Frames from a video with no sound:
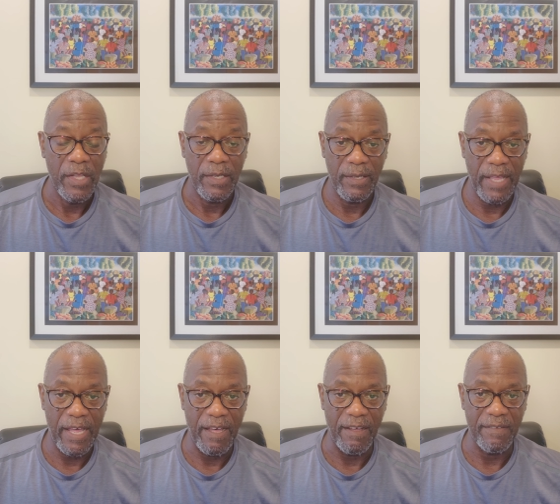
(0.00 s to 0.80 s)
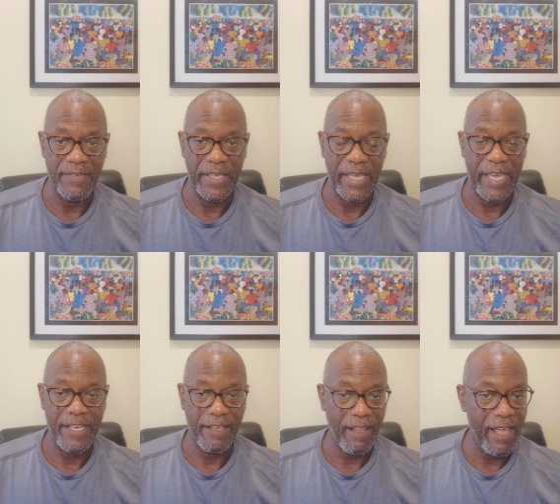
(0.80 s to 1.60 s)
Love,
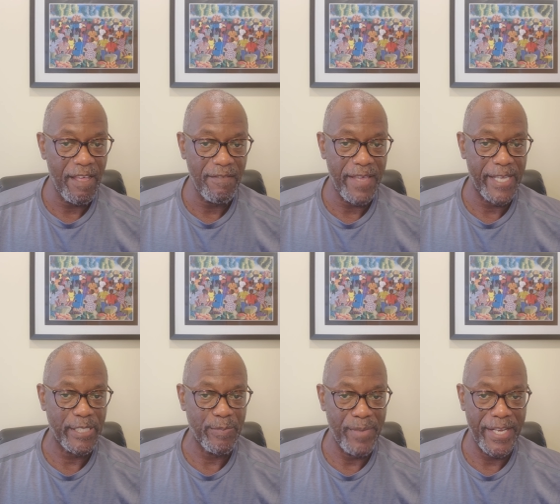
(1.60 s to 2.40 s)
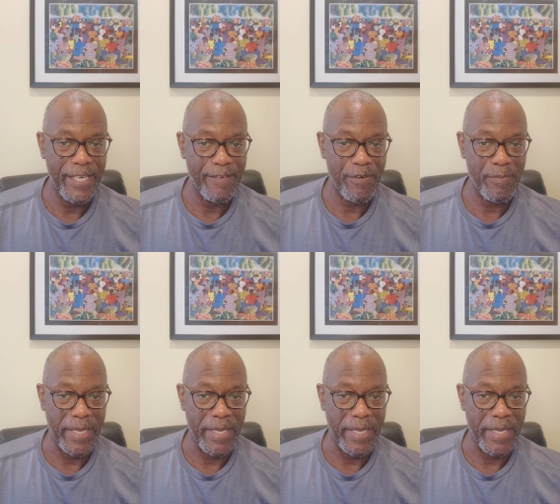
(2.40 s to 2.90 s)
and love has many different